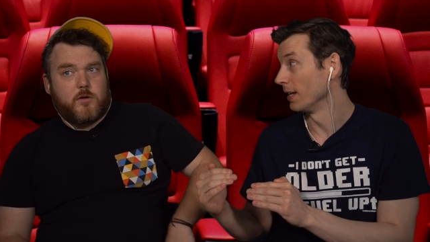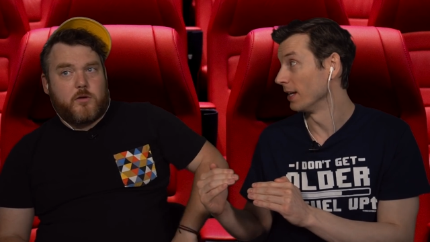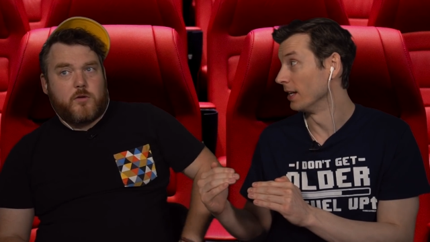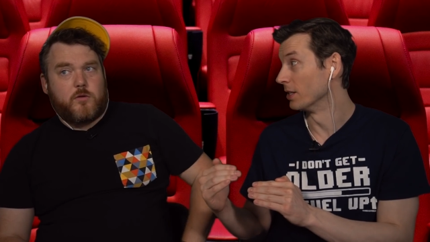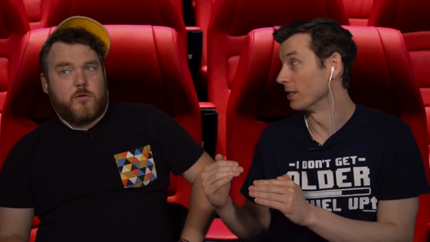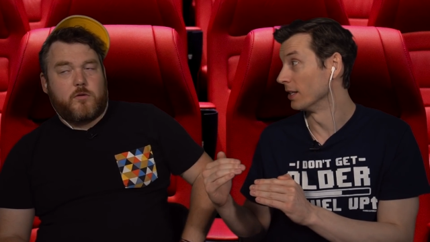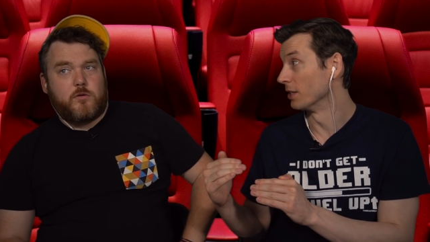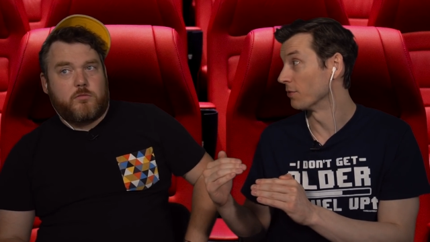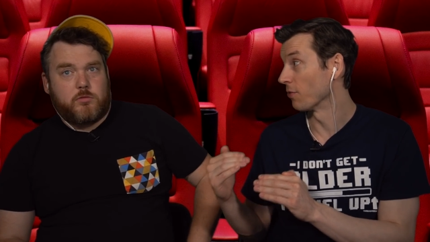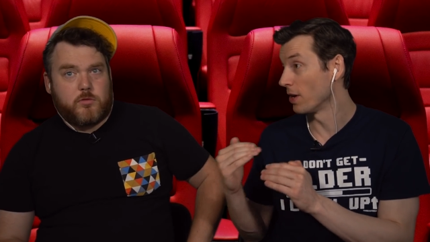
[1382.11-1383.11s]
Speaker 1: It's
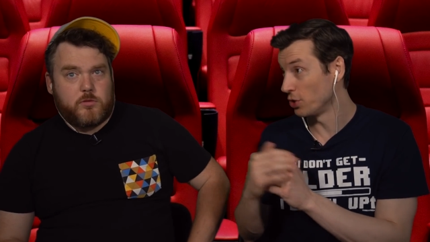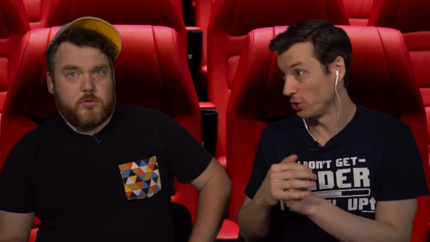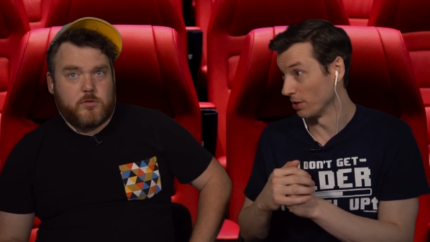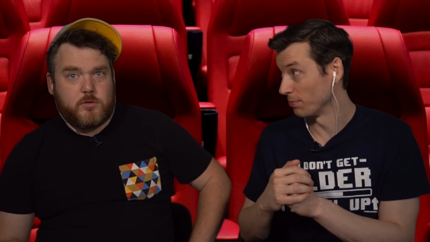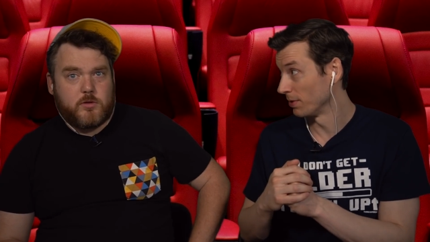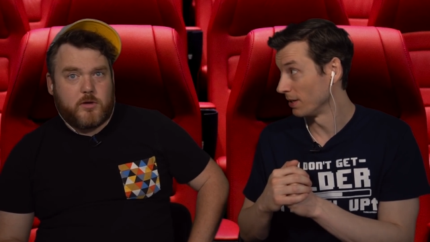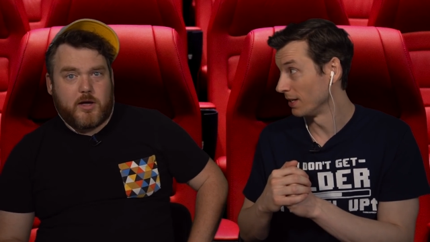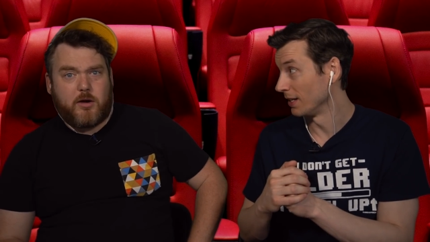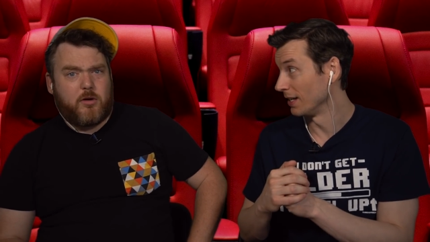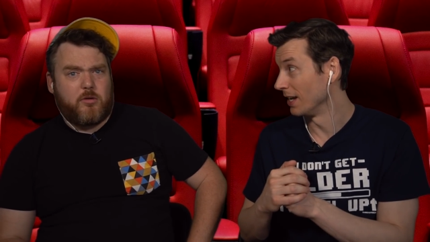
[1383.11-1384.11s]
it's friendship.
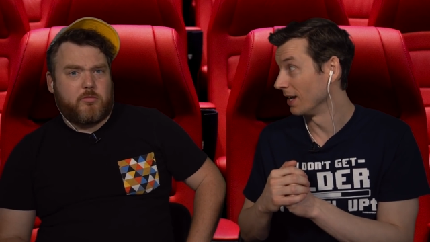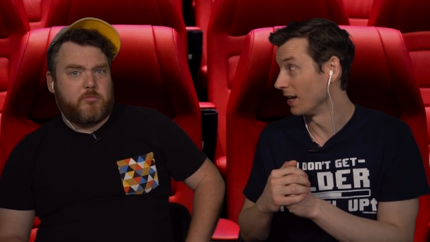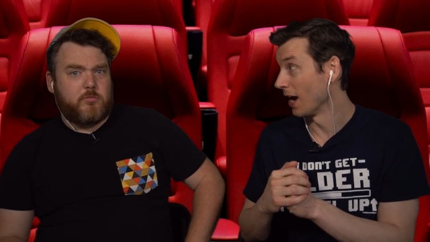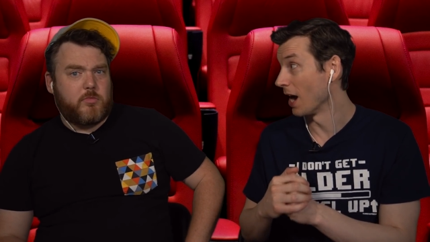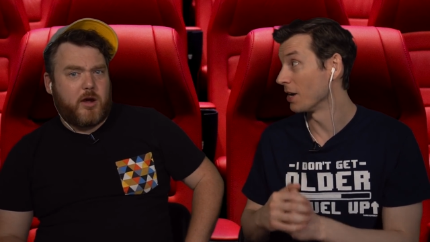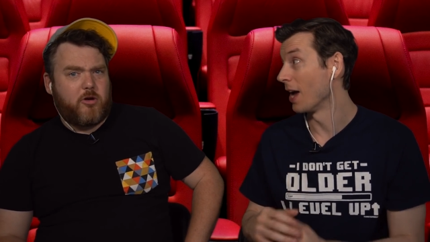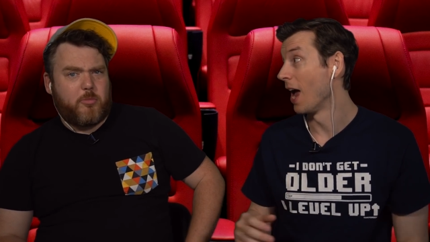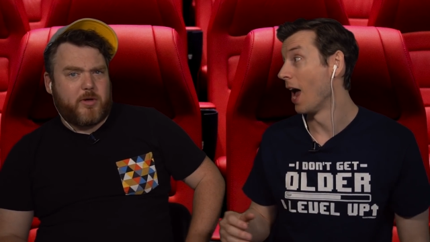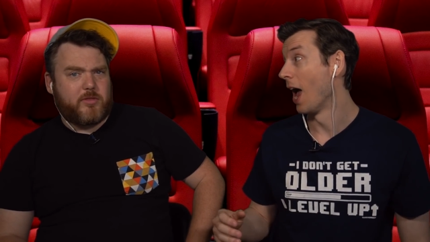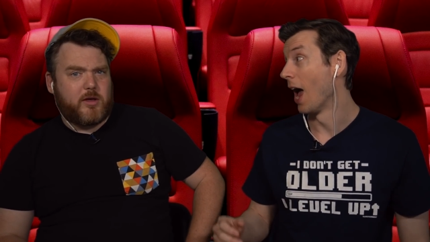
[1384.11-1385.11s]
I don't know. I, I don't know
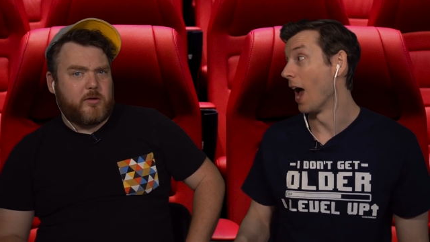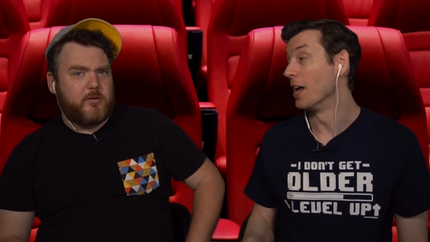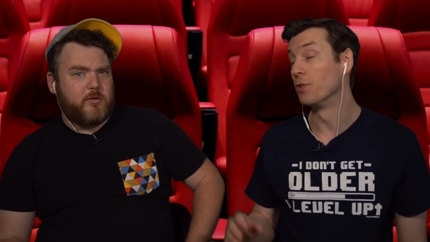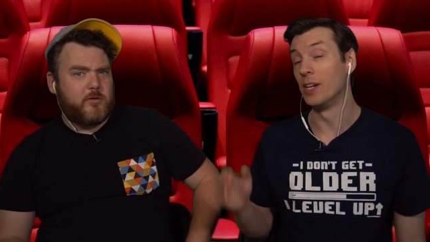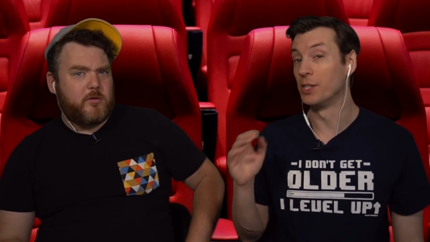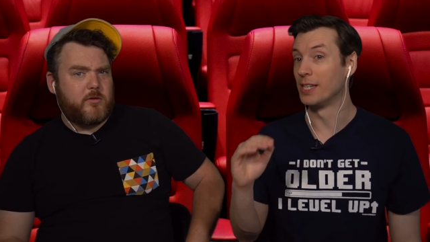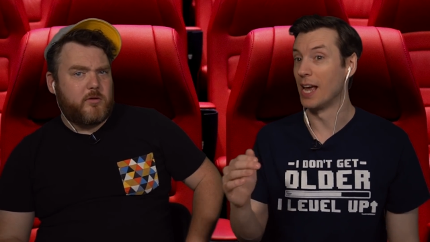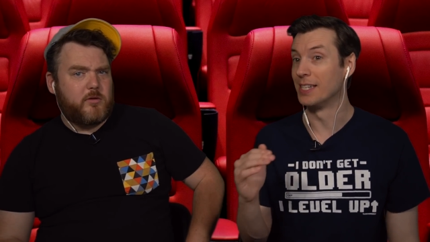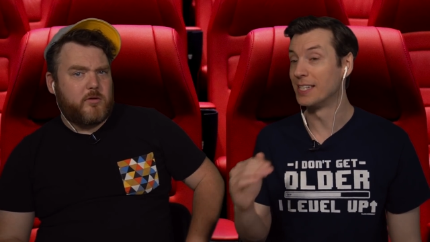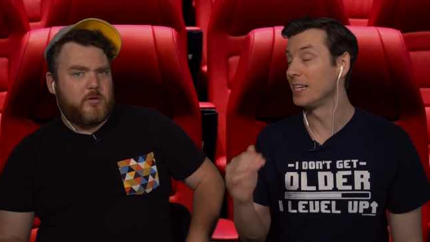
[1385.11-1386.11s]
about that. It, it,
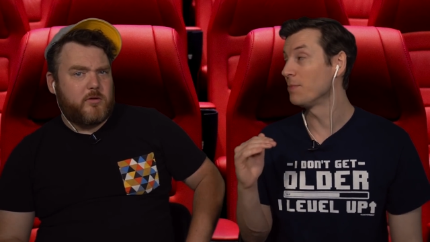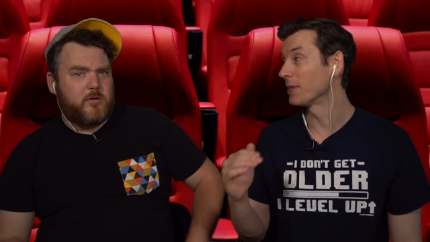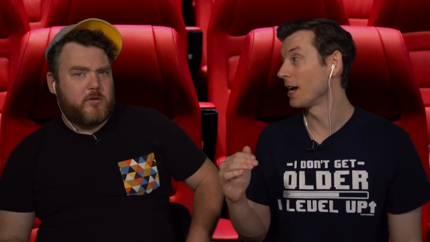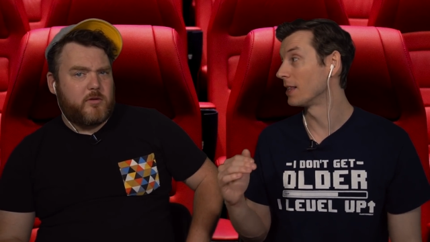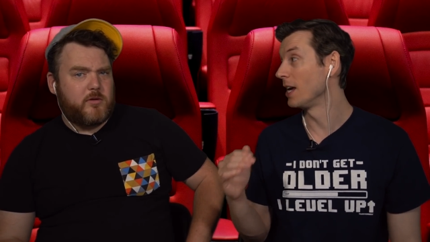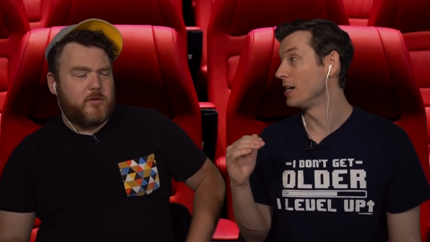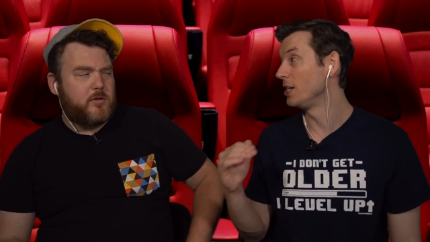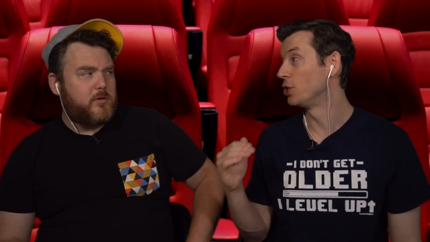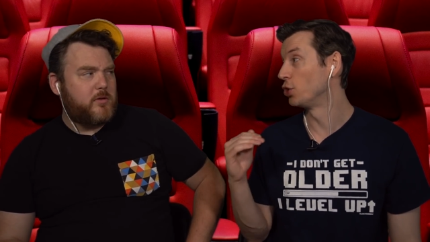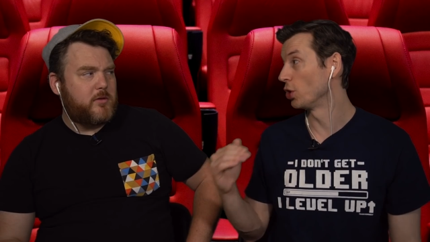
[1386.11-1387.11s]
it seems like that
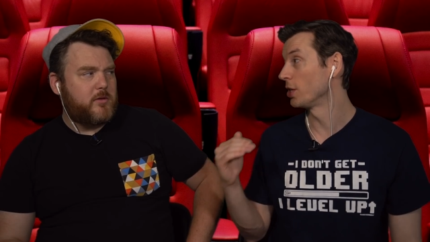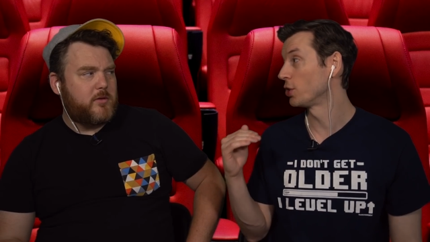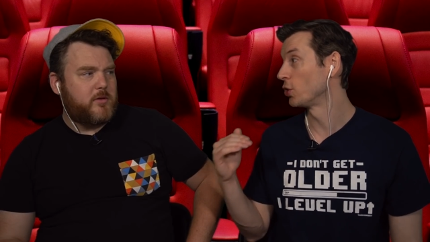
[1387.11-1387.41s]
he's just,